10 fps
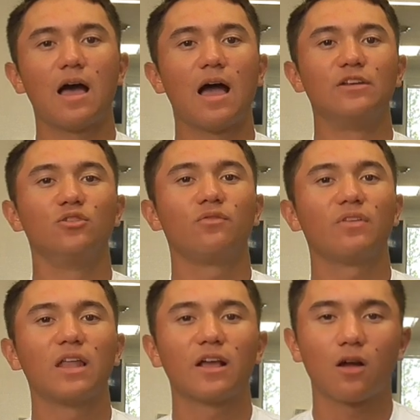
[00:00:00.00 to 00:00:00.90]
I do
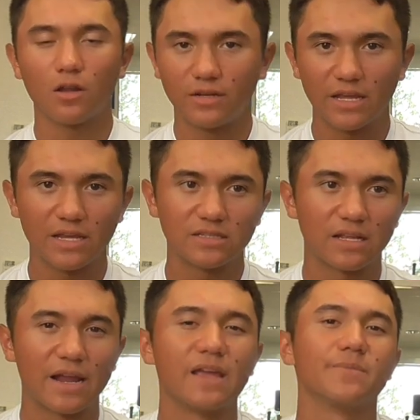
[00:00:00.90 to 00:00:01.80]
feel like on days
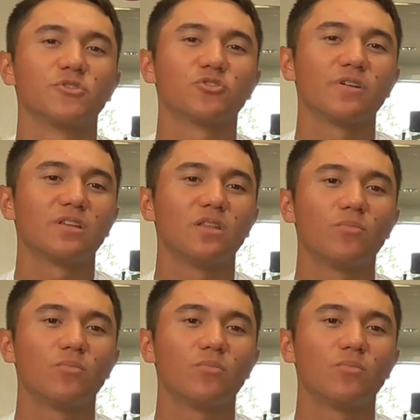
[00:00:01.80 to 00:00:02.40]
that I am striking